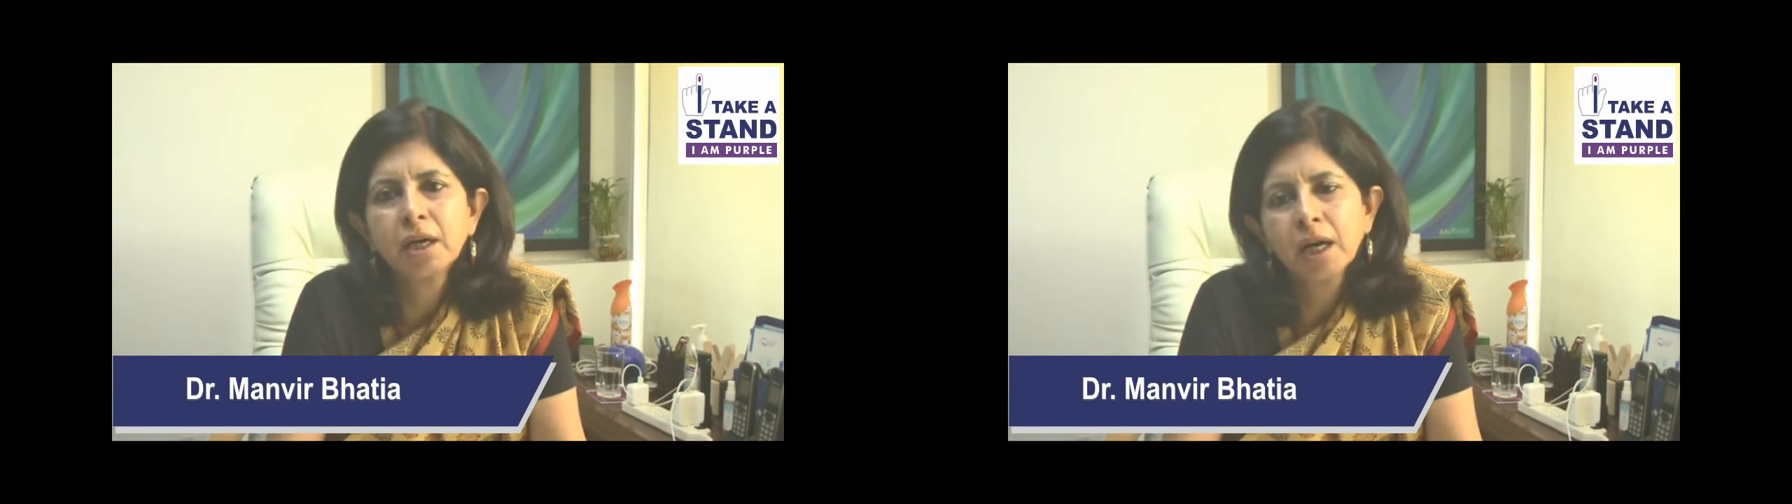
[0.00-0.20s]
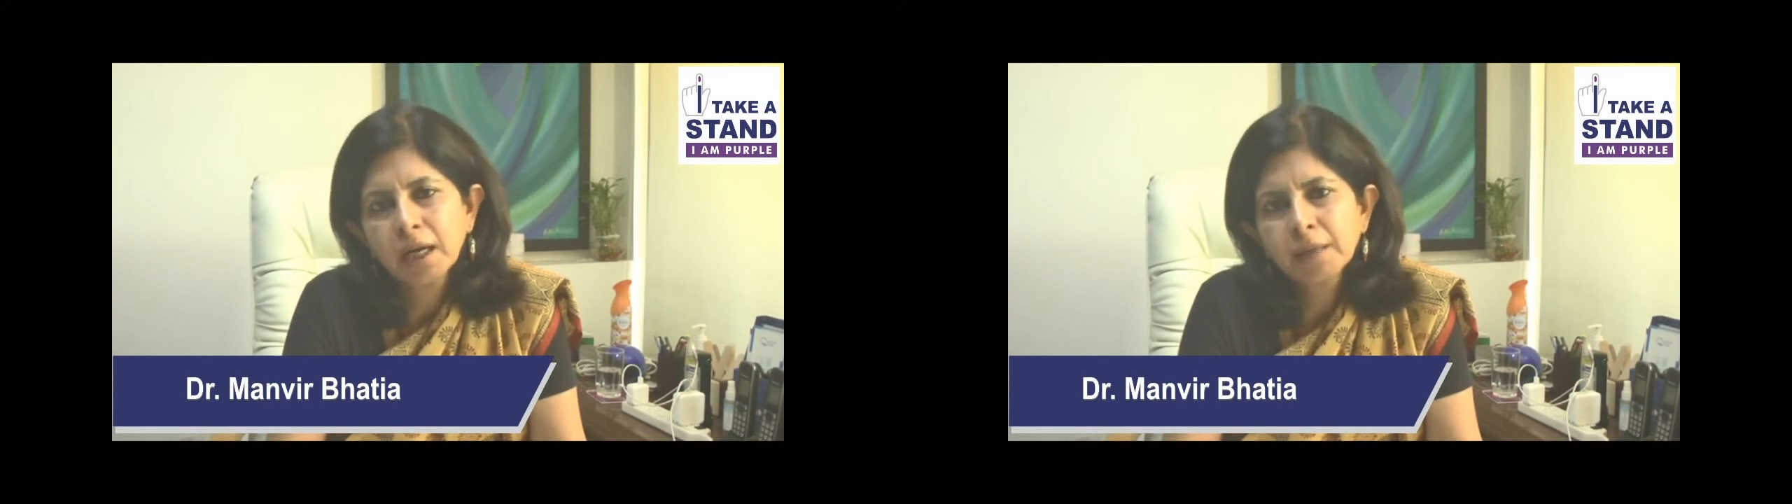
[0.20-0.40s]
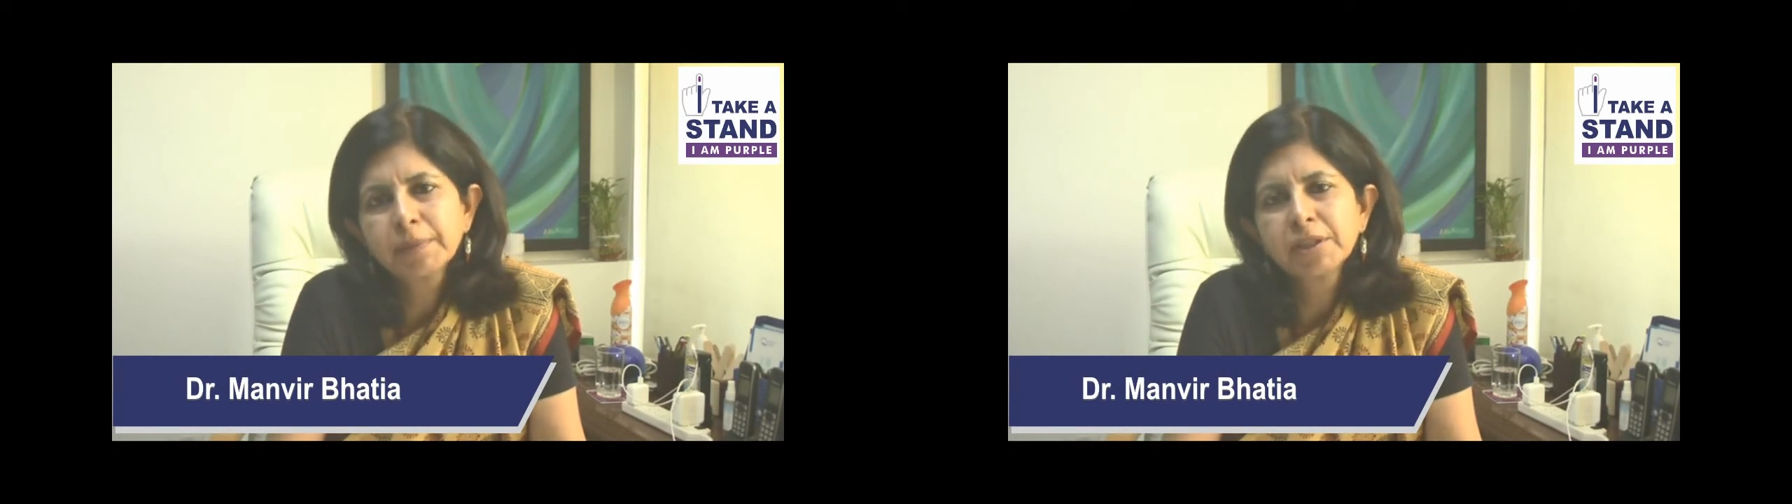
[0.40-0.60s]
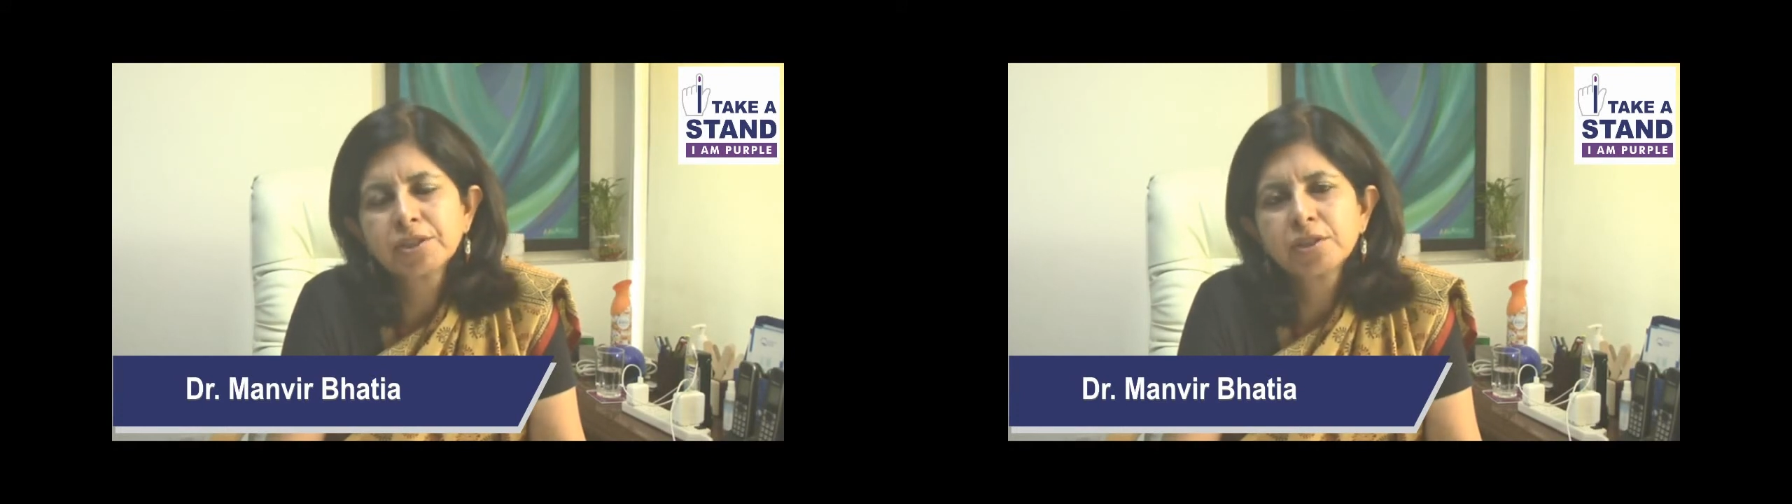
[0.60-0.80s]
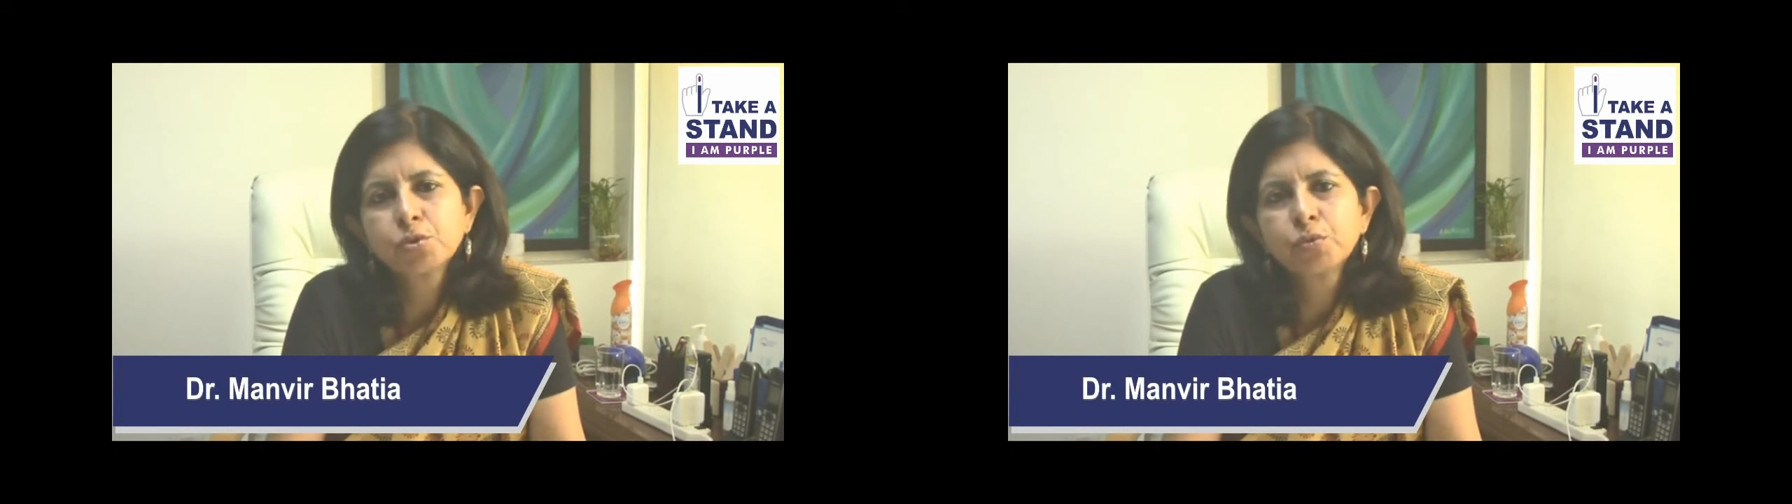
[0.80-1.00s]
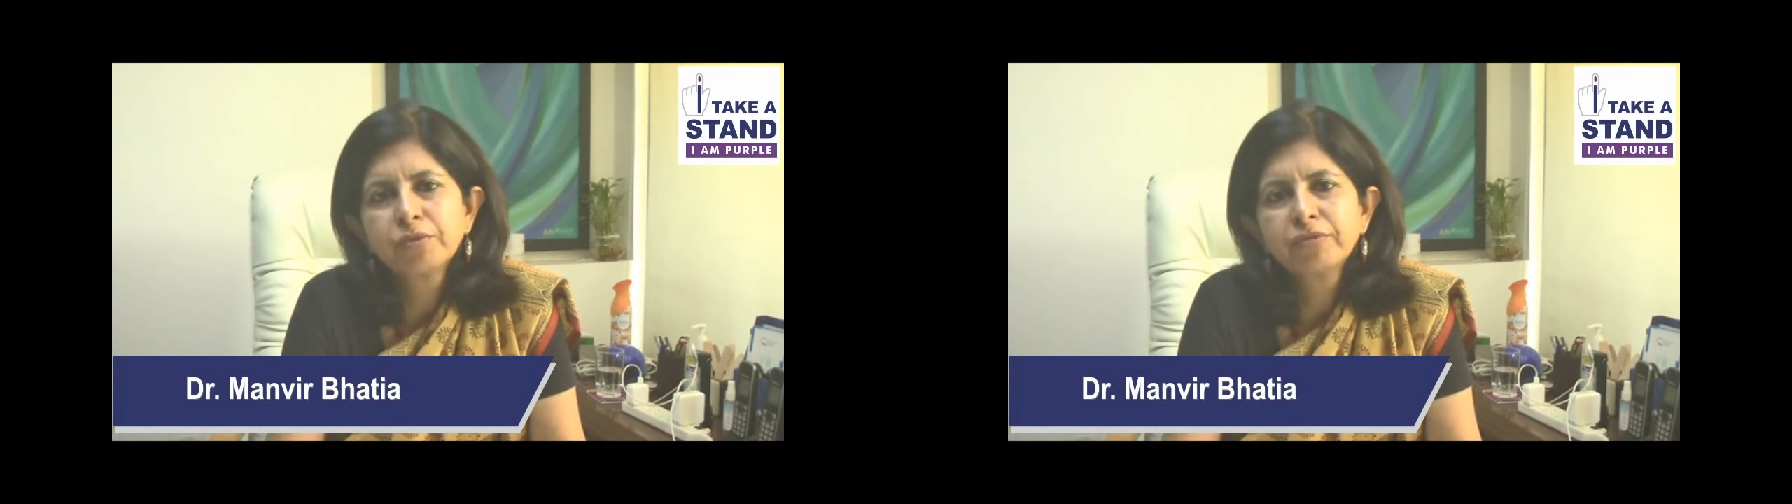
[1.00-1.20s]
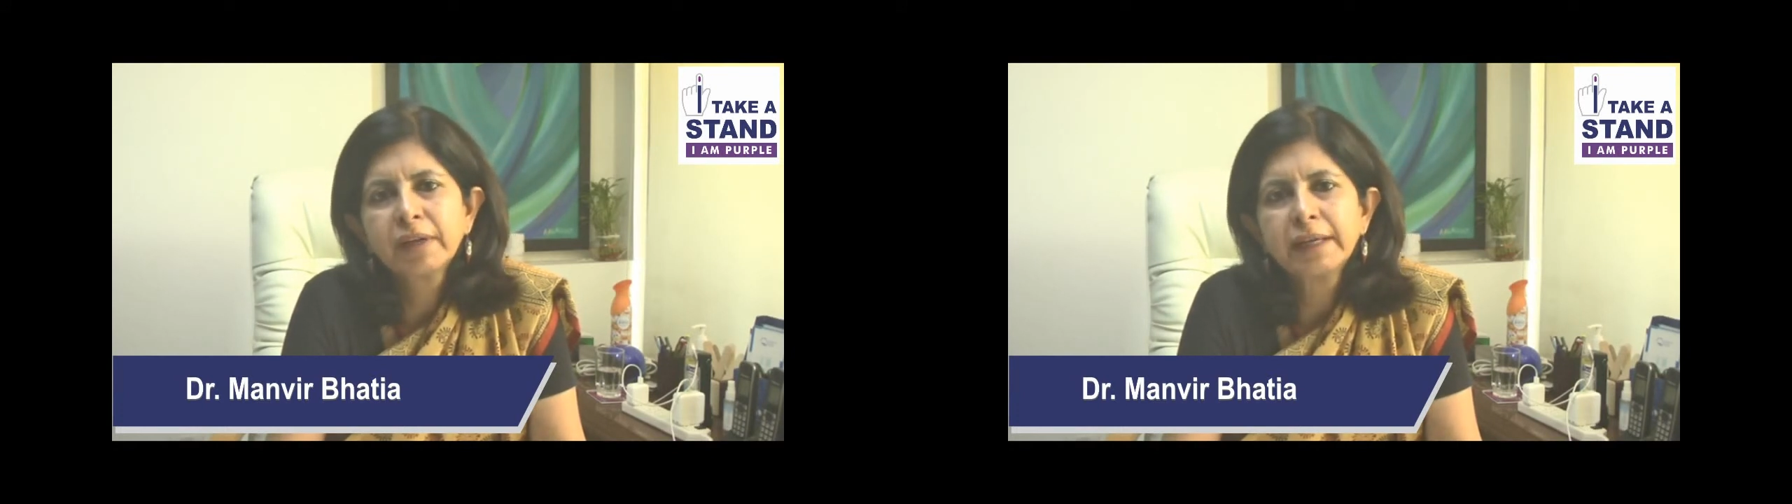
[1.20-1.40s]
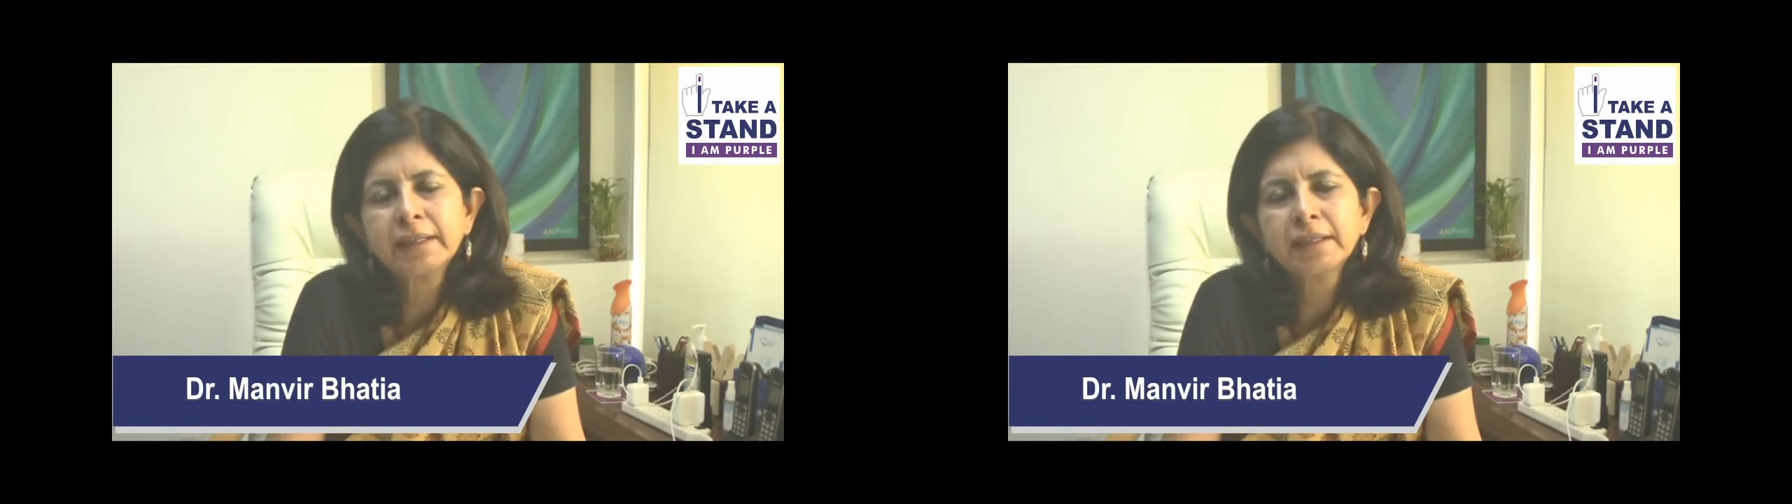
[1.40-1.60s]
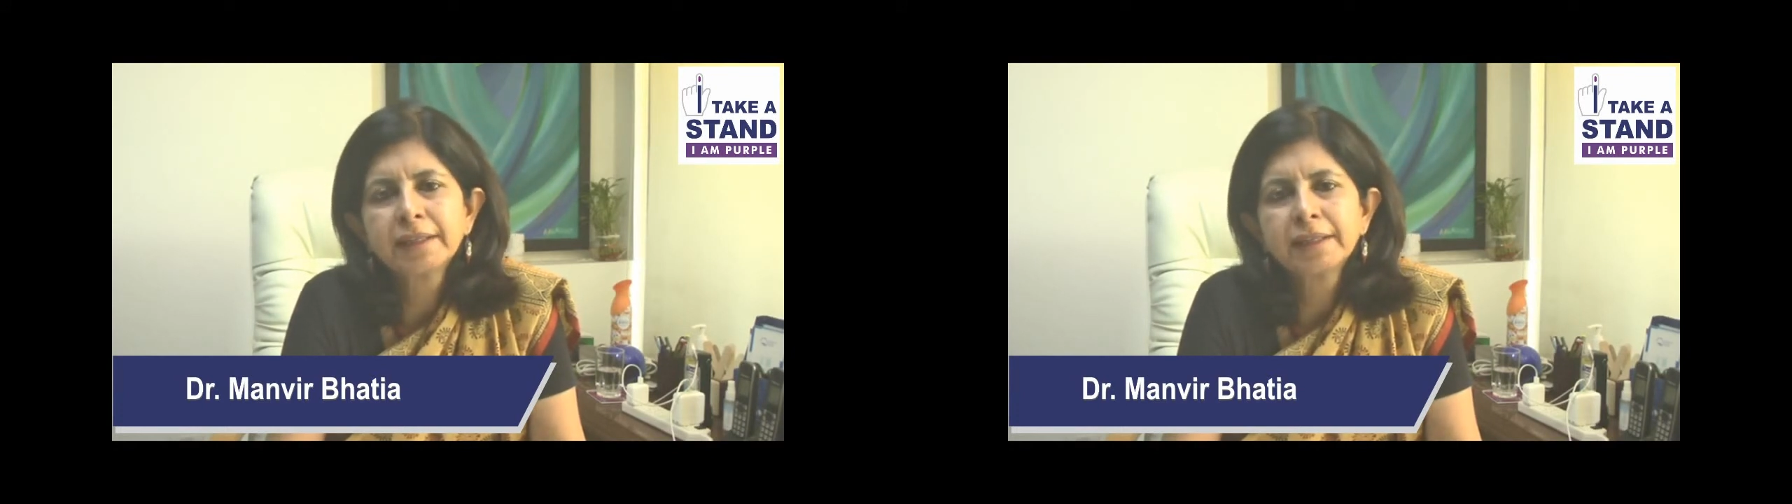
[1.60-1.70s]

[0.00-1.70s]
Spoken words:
are patients who we find a